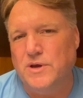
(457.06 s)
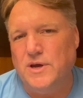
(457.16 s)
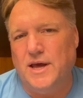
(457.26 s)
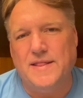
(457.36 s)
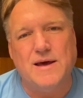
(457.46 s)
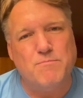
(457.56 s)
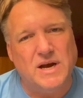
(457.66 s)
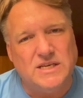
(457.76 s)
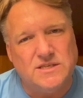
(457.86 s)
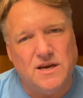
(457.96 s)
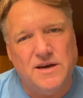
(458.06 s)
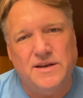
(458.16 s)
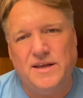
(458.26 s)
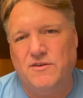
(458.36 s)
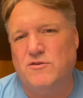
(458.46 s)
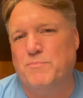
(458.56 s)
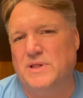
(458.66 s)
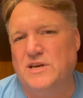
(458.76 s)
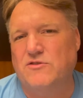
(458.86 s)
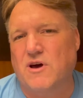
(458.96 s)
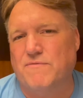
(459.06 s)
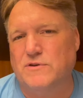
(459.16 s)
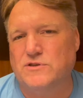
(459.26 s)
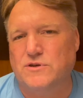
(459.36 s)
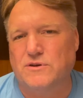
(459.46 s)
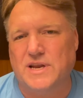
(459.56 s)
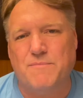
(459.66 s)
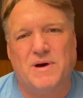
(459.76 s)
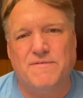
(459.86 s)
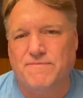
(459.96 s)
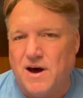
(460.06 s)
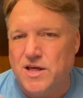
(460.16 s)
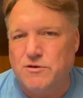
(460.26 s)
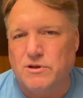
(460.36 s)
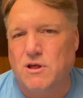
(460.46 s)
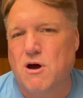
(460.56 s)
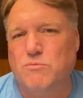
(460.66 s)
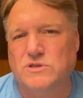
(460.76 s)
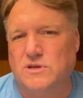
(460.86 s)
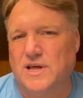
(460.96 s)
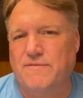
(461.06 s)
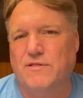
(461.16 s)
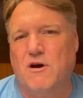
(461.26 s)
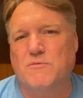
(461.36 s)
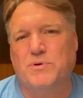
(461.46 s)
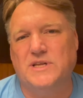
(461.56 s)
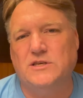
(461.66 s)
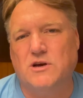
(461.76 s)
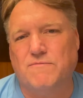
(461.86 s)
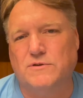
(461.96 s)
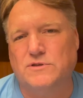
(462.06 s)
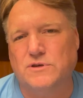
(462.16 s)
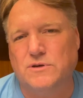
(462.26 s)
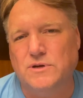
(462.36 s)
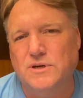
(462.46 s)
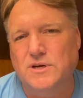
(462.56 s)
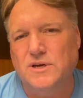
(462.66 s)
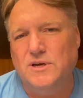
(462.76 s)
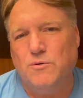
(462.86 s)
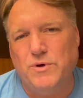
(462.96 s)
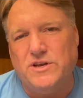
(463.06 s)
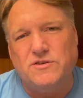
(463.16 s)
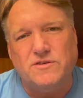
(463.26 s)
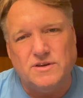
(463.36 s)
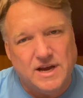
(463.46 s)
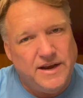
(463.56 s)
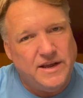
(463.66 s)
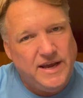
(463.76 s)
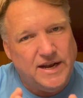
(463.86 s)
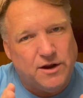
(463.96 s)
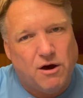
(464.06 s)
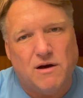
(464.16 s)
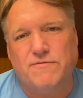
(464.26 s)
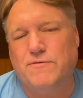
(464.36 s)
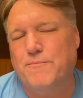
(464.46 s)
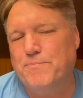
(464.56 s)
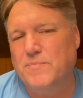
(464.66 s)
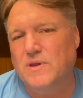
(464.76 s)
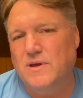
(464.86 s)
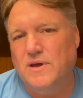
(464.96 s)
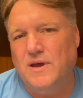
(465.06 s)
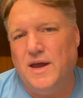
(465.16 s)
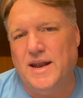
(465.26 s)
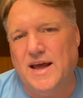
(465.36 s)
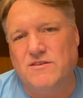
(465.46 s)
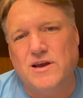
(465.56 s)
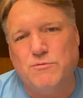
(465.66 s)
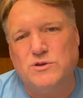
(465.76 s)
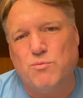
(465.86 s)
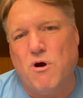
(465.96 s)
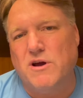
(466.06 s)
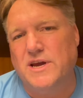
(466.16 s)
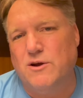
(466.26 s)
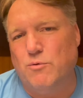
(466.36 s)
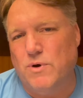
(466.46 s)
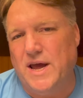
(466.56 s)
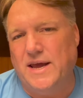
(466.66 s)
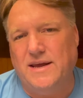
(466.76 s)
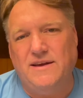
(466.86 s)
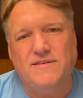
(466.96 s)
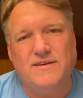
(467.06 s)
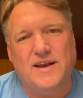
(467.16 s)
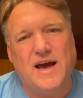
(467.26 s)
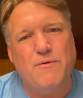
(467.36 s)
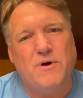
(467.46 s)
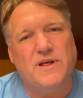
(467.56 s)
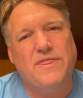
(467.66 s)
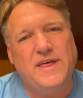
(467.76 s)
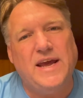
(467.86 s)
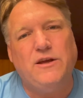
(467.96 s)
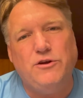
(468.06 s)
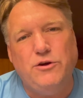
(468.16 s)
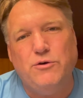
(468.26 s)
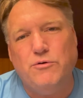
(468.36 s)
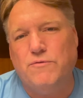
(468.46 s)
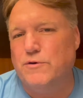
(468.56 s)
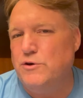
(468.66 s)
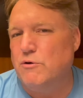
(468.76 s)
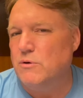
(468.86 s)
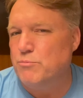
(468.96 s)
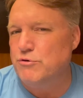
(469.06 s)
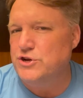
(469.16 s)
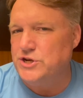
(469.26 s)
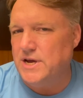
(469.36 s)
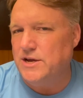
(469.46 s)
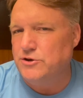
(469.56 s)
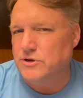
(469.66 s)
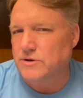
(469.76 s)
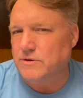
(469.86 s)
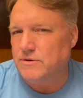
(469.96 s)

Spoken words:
and that my son is a police officer and that my father-in-law was a lifelong police officer, we just kind of hit it off. And as I was walking away, he said, I want to thank you for your appreciation.